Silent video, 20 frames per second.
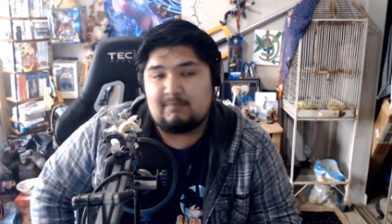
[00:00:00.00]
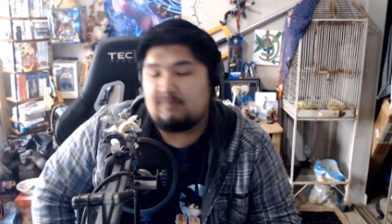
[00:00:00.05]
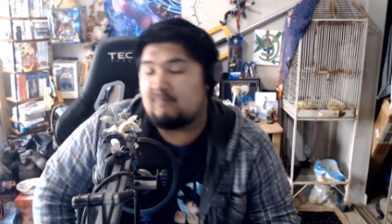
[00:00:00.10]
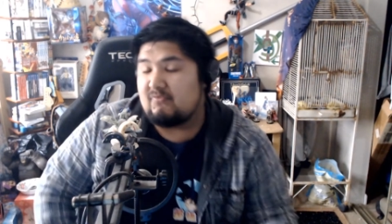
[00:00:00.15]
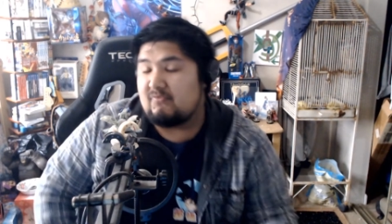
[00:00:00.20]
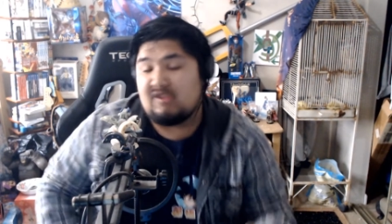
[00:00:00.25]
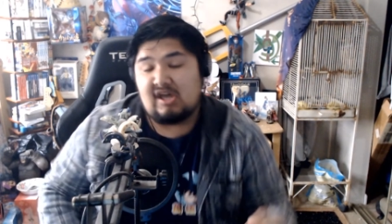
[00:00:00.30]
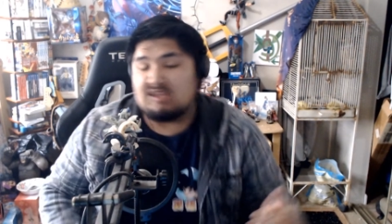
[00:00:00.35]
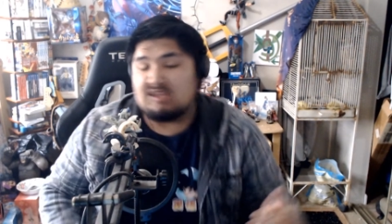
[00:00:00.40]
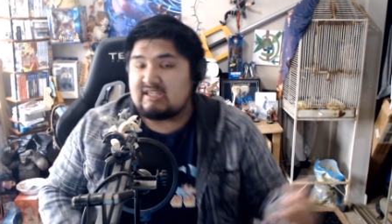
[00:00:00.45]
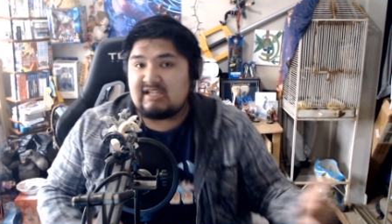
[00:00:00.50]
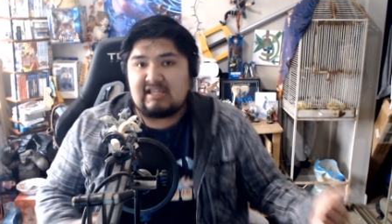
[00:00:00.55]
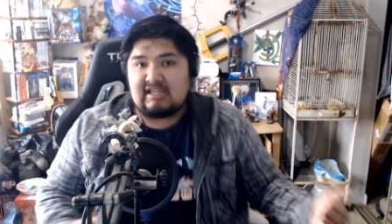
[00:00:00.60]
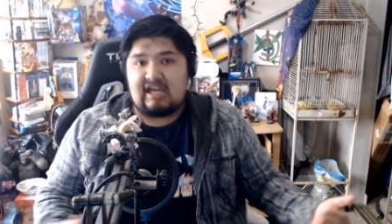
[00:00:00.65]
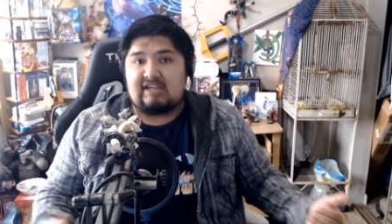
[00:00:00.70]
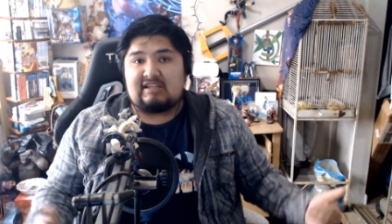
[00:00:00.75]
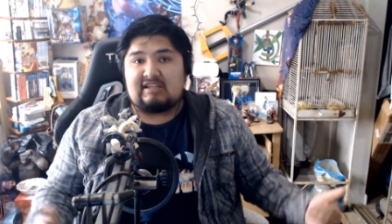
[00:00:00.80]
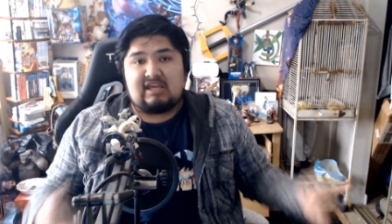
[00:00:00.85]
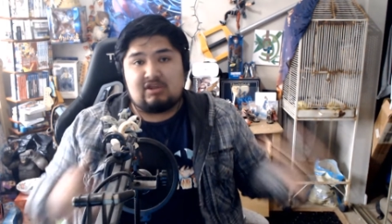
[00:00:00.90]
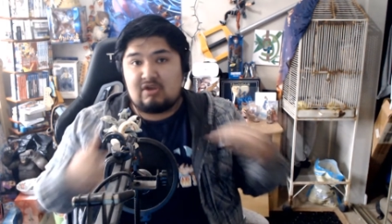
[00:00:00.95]
Nothing
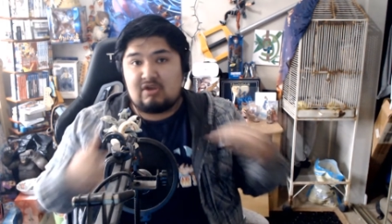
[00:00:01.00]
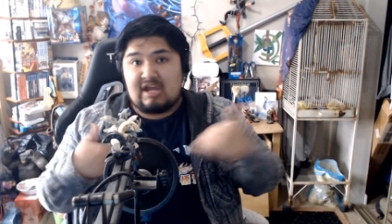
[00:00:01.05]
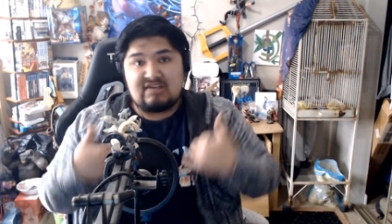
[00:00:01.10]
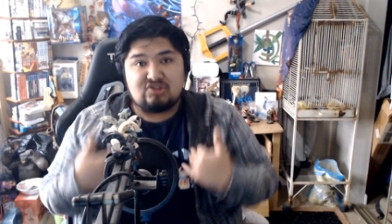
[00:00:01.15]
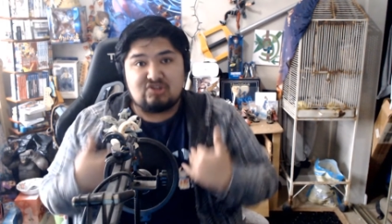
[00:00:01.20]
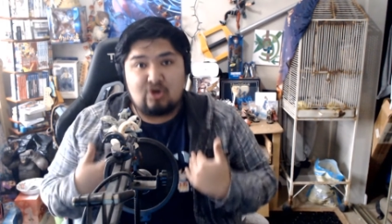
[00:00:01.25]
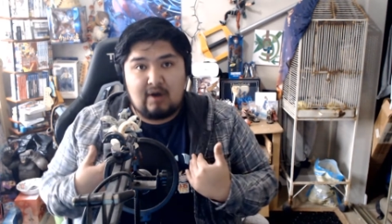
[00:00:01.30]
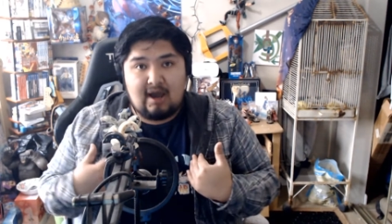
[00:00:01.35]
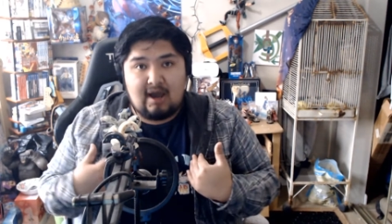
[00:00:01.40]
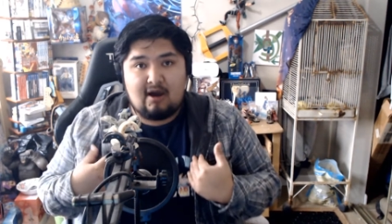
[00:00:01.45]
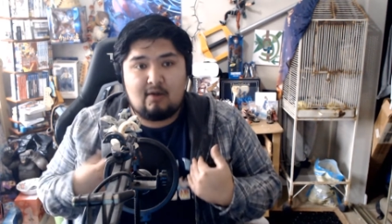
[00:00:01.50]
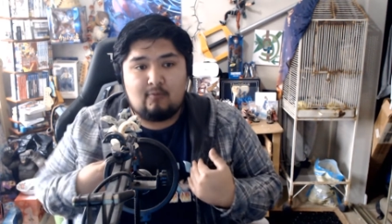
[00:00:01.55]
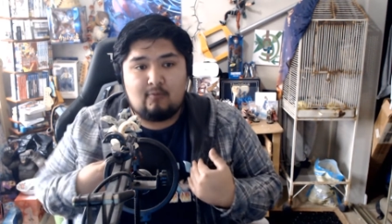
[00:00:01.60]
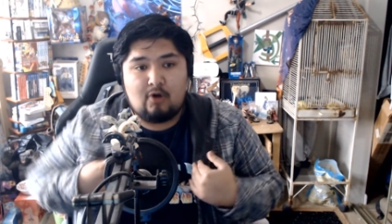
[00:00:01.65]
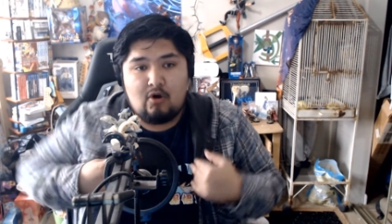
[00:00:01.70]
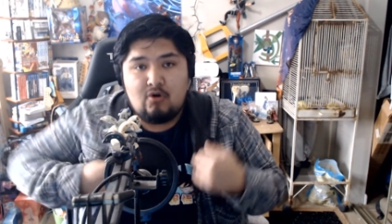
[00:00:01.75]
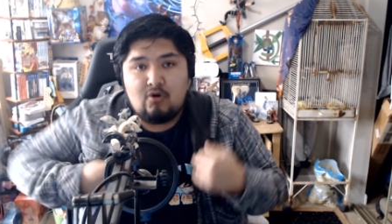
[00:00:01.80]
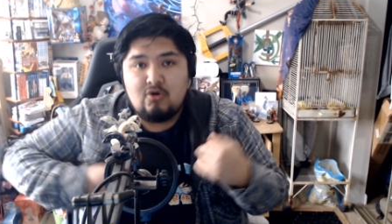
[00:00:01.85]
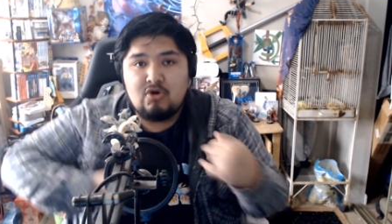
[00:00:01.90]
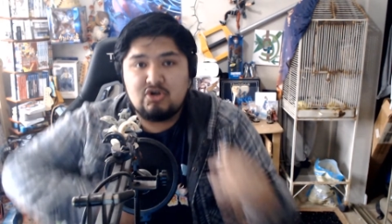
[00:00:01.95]
like that. You guys know how I
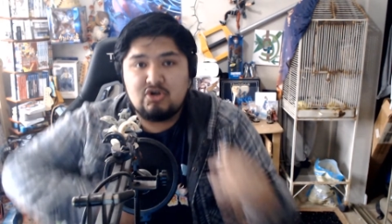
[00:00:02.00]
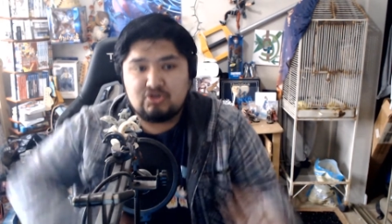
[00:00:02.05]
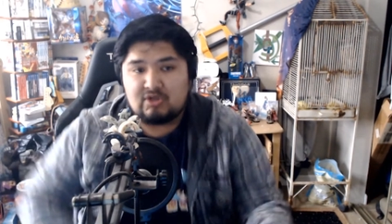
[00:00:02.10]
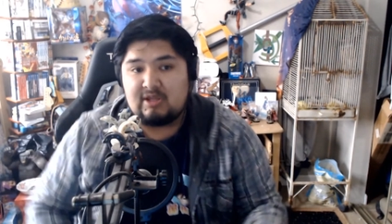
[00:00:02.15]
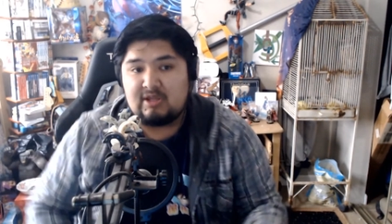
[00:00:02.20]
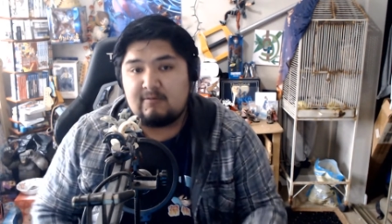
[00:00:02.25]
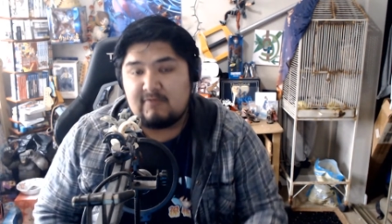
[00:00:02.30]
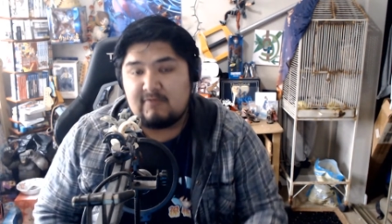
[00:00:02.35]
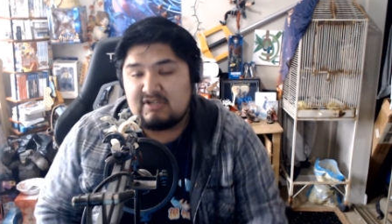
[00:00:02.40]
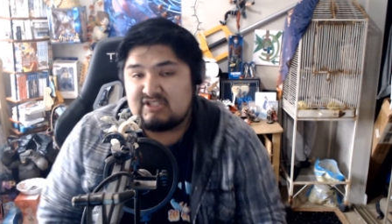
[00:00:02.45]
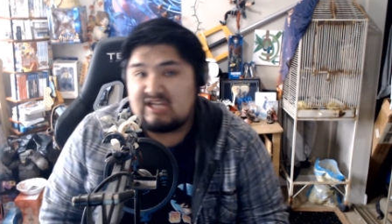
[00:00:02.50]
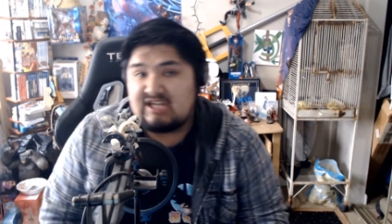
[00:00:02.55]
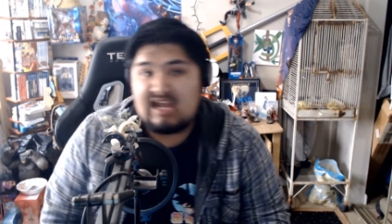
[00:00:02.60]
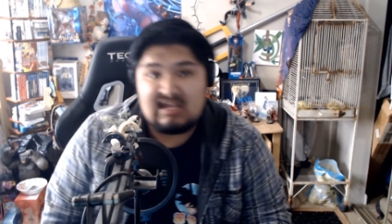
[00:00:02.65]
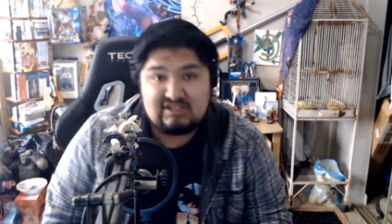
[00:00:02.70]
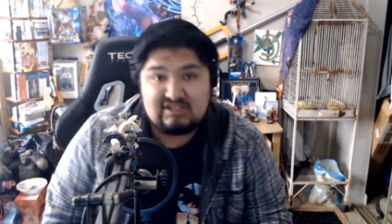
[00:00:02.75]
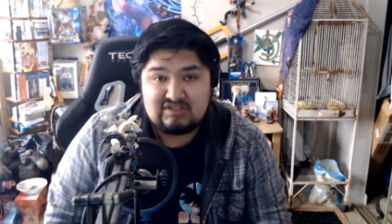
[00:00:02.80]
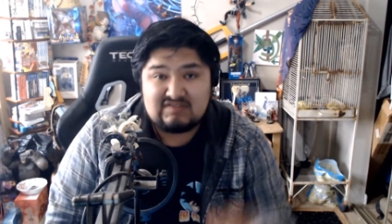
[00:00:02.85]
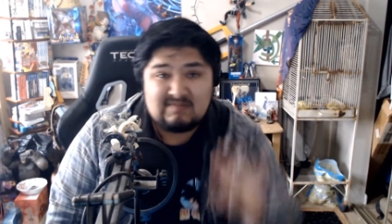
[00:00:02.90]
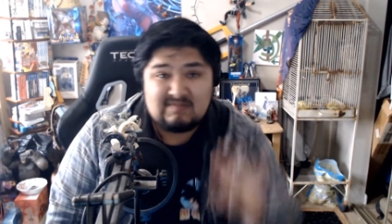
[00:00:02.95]
roll. So, anyways, yeah,
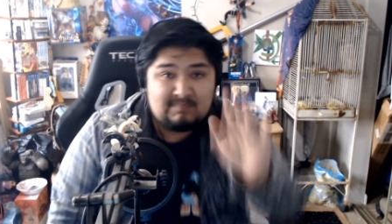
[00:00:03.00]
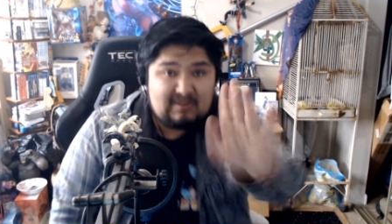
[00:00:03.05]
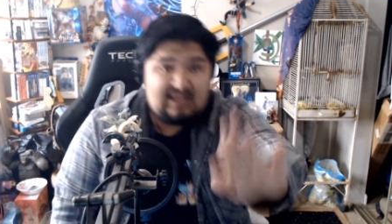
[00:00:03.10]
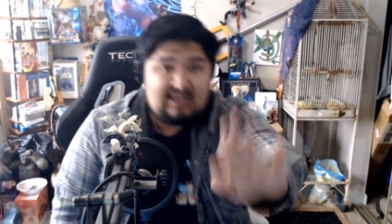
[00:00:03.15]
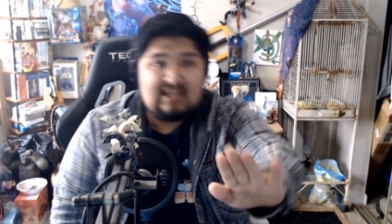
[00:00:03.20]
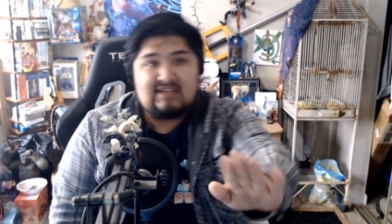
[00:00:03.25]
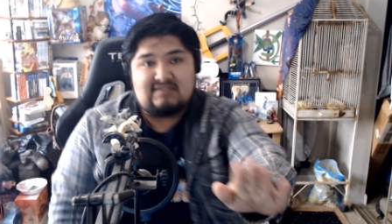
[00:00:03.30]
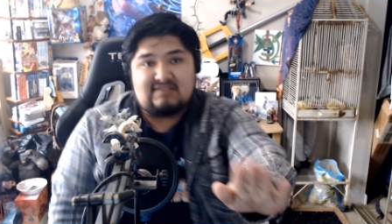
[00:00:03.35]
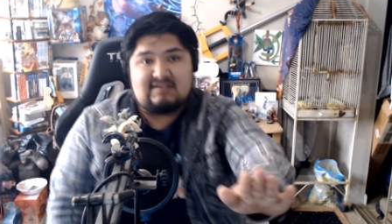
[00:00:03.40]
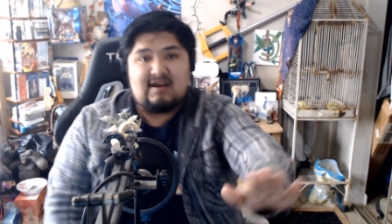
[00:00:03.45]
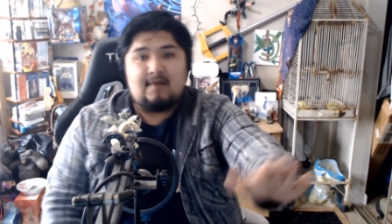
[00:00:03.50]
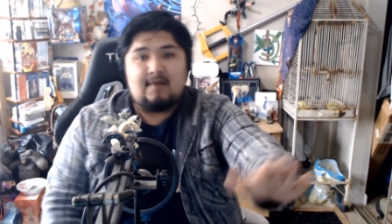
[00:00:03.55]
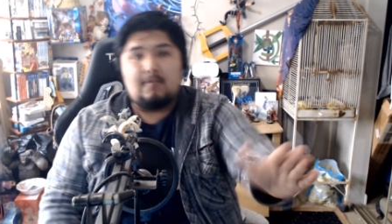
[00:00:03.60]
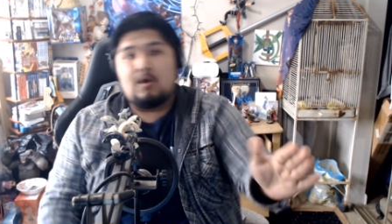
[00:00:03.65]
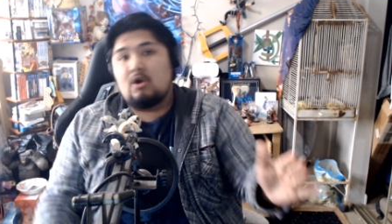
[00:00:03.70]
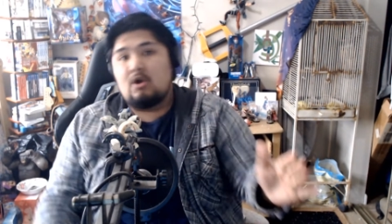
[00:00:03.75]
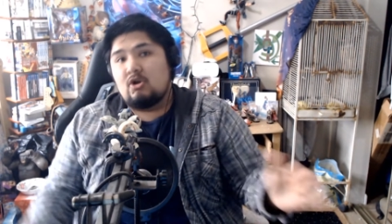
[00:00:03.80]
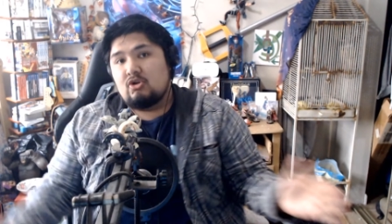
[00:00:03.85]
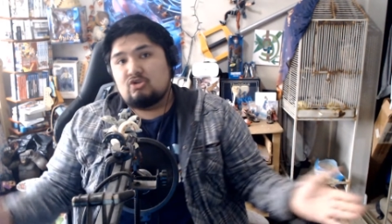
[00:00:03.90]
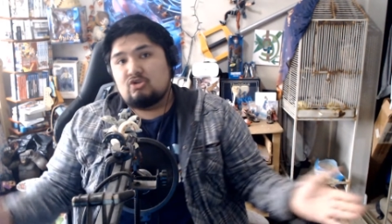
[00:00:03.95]
just a big heads up.
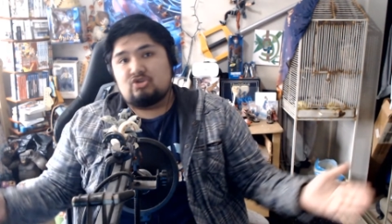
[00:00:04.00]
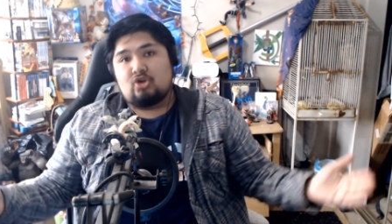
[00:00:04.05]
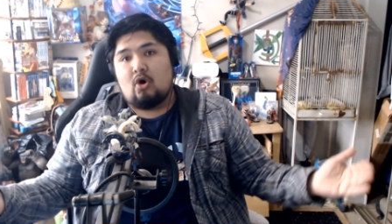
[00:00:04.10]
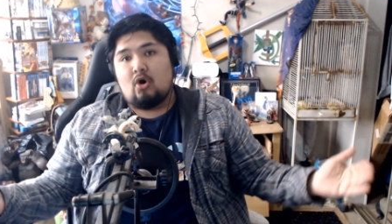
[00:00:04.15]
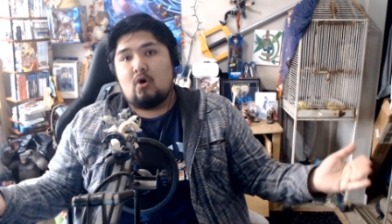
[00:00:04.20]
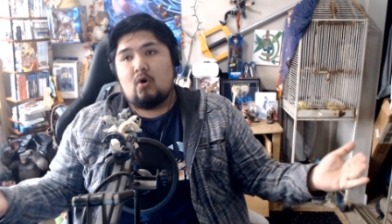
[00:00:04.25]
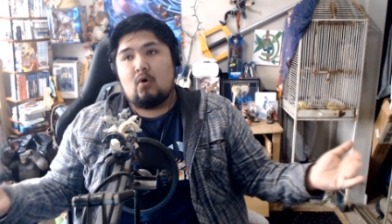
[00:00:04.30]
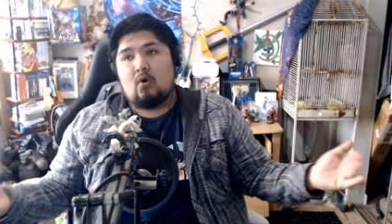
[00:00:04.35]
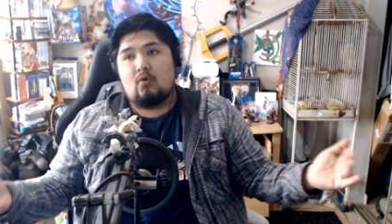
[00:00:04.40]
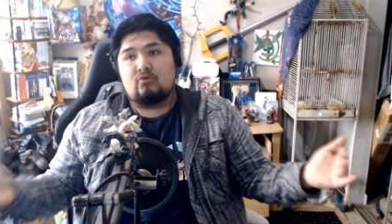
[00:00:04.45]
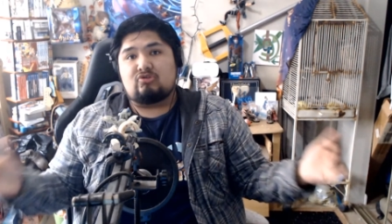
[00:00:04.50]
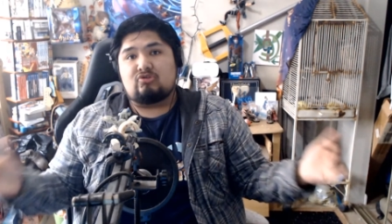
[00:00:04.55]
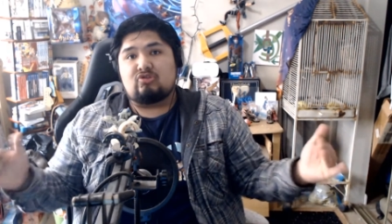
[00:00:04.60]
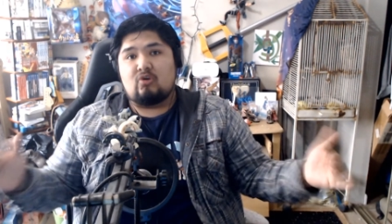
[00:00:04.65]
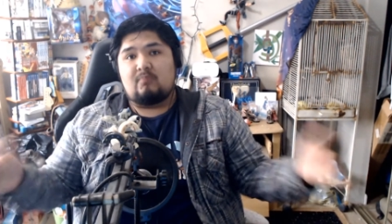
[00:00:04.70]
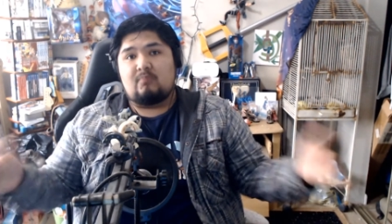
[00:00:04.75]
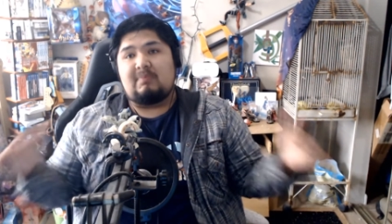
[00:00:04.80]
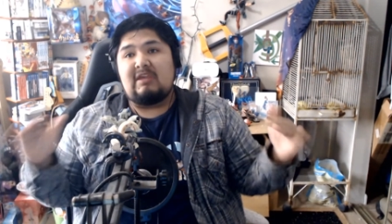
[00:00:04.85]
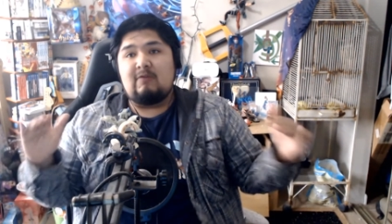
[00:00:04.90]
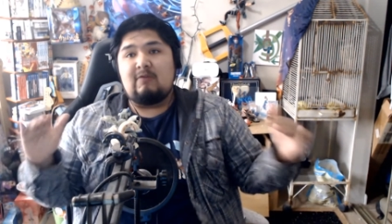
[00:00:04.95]
So, so
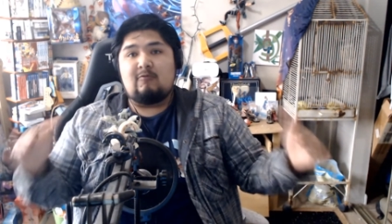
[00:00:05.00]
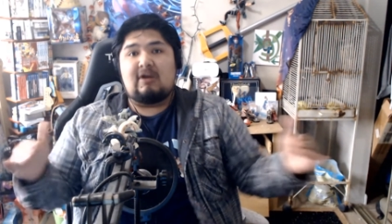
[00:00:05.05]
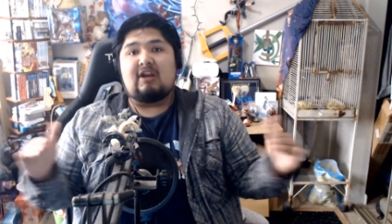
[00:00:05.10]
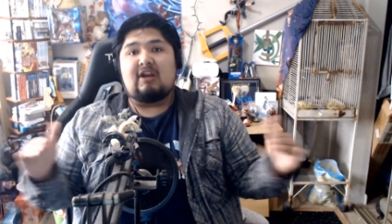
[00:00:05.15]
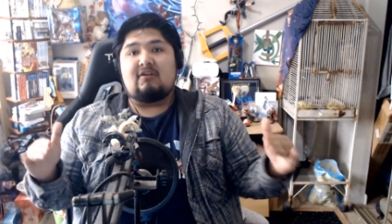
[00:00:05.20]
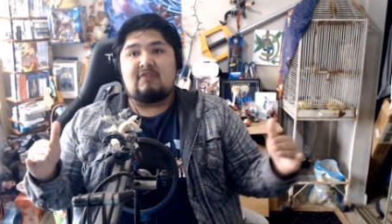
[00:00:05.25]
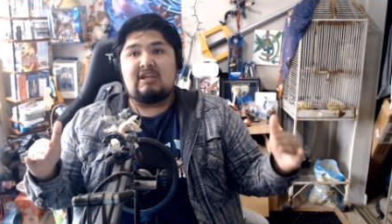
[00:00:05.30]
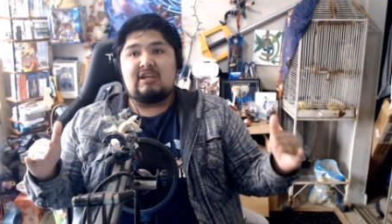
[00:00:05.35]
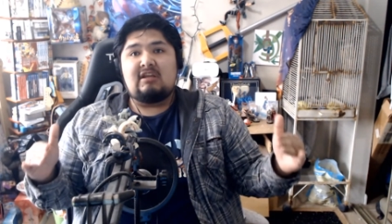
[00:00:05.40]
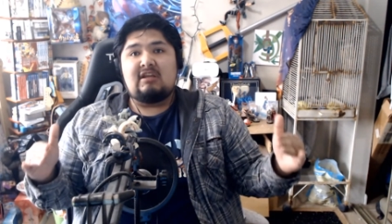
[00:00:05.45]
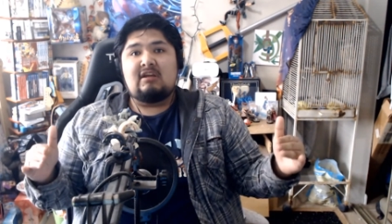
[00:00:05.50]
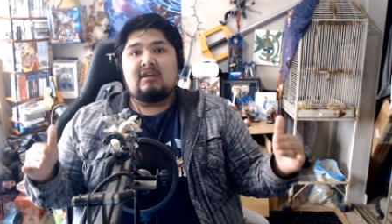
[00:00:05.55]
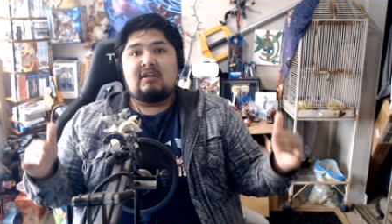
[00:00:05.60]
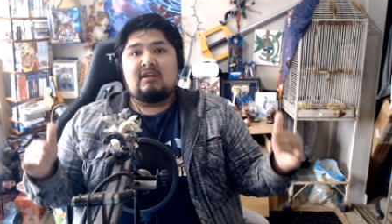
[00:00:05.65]
be wary.